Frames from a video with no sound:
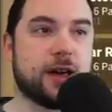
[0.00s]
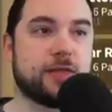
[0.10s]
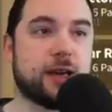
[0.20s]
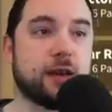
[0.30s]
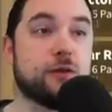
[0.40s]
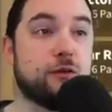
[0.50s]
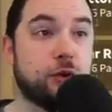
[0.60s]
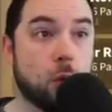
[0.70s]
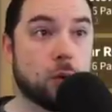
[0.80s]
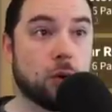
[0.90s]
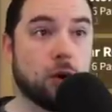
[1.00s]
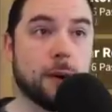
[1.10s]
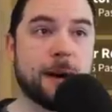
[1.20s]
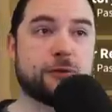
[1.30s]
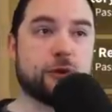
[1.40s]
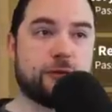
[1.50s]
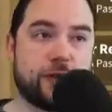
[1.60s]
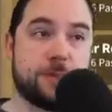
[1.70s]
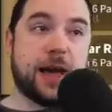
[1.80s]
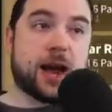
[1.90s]
I think, vocal about their
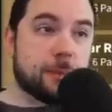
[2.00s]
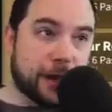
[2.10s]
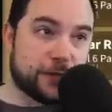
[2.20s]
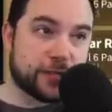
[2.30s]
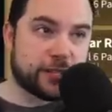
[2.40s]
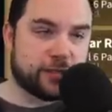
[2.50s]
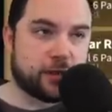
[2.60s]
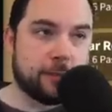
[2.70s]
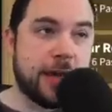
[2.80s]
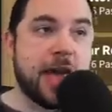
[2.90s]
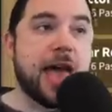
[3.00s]
feedback about this system